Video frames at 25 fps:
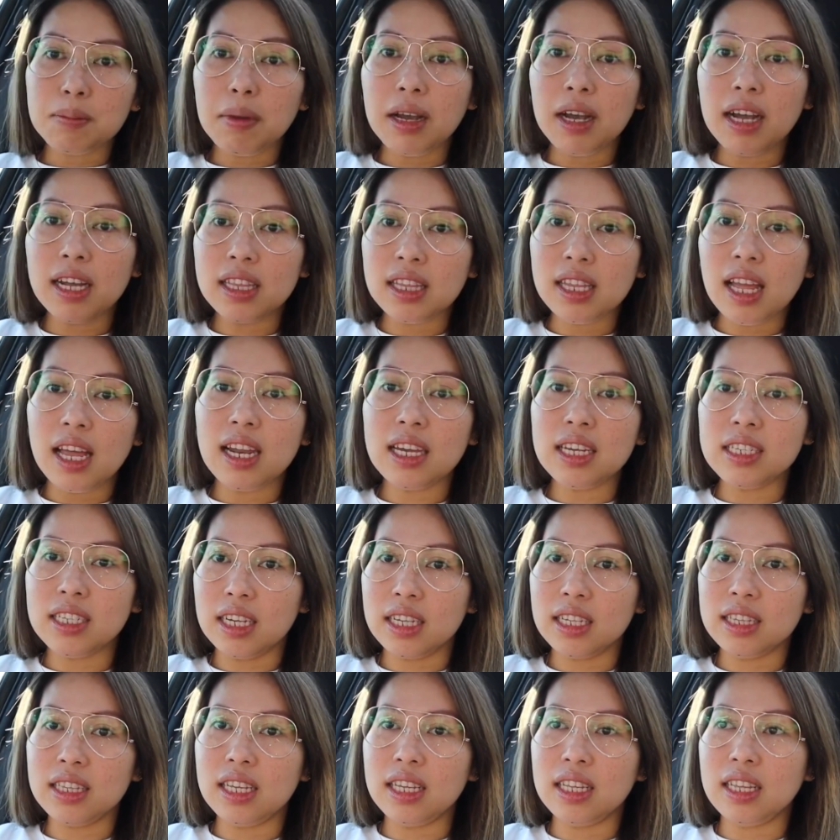maganda lang
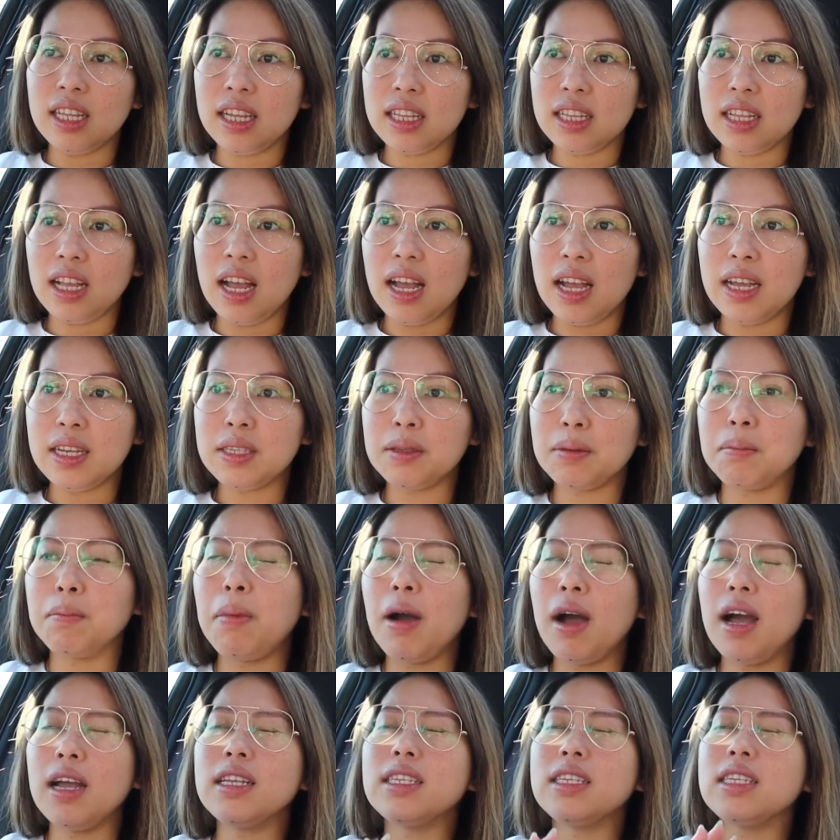siyang tingnan, guys.
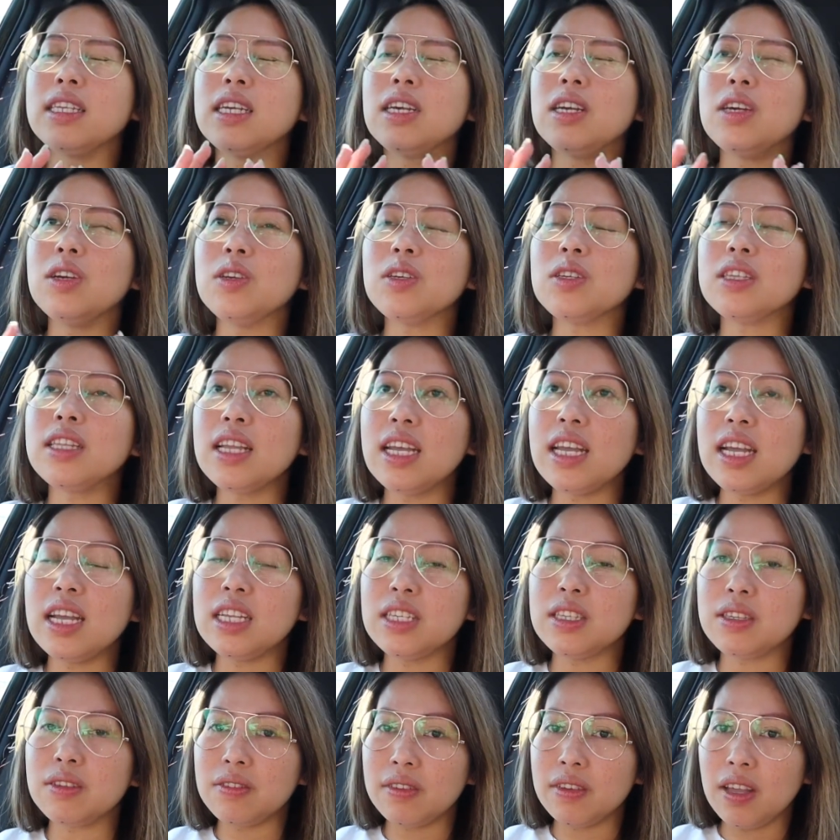But, seriously,
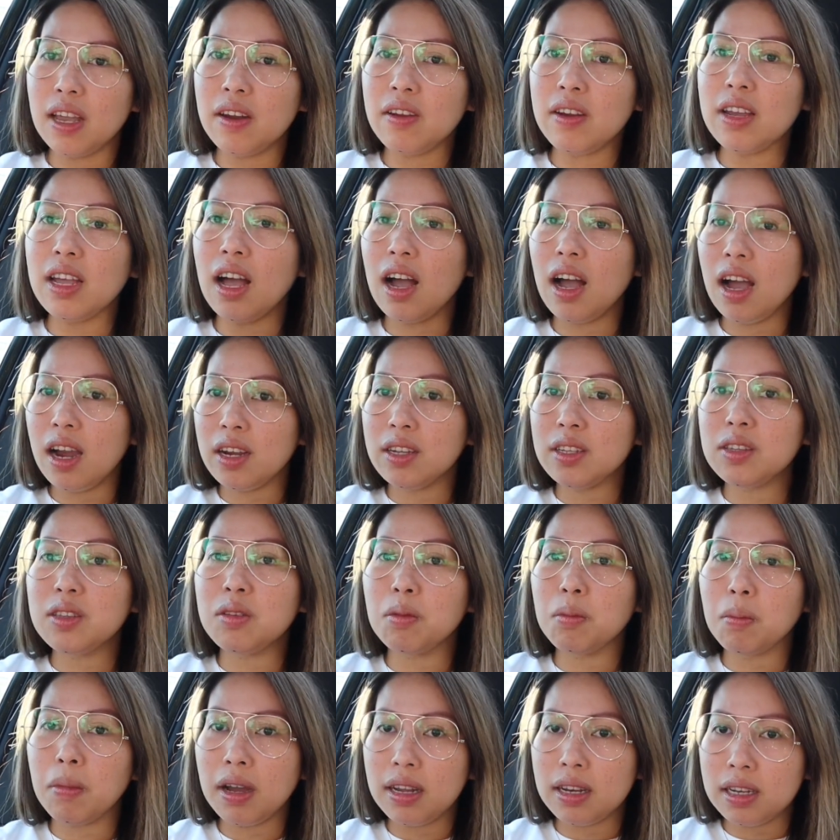it's very
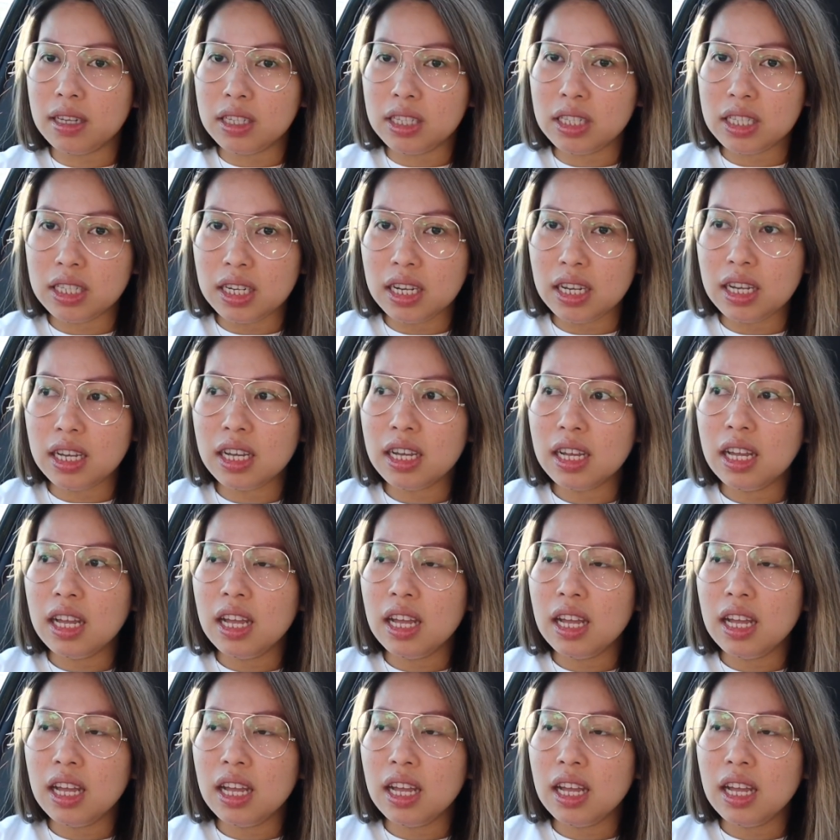hard to manage it.